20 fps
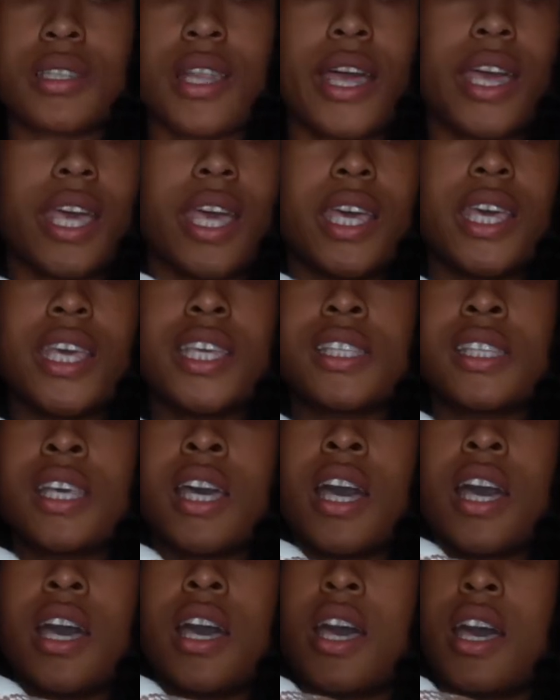Like, it
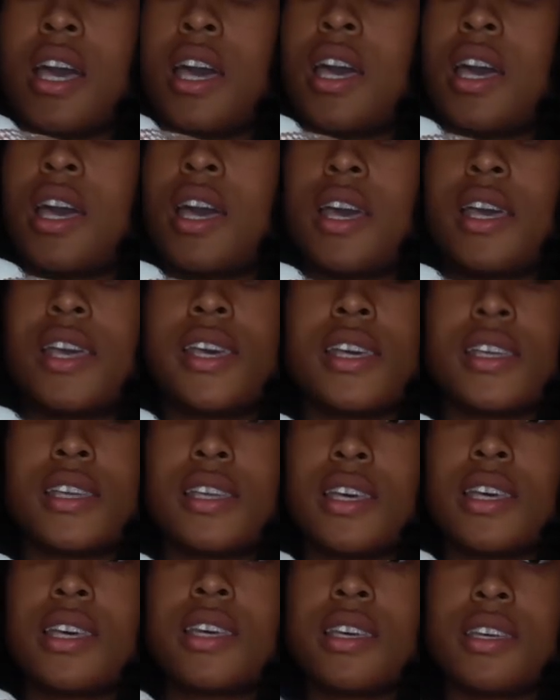
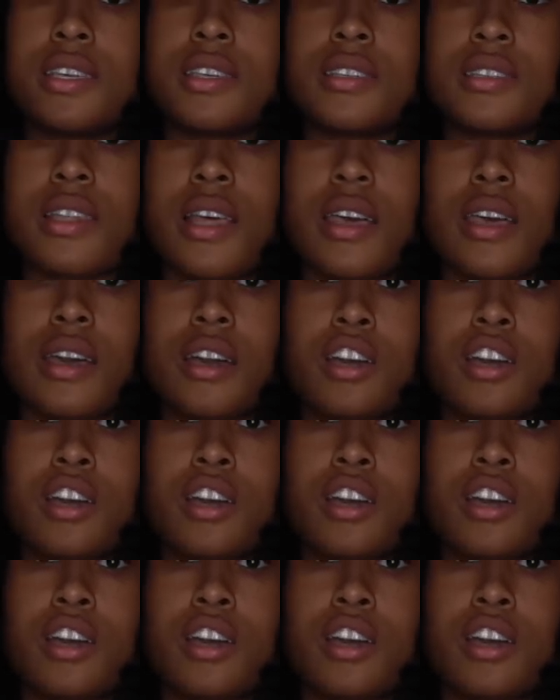is like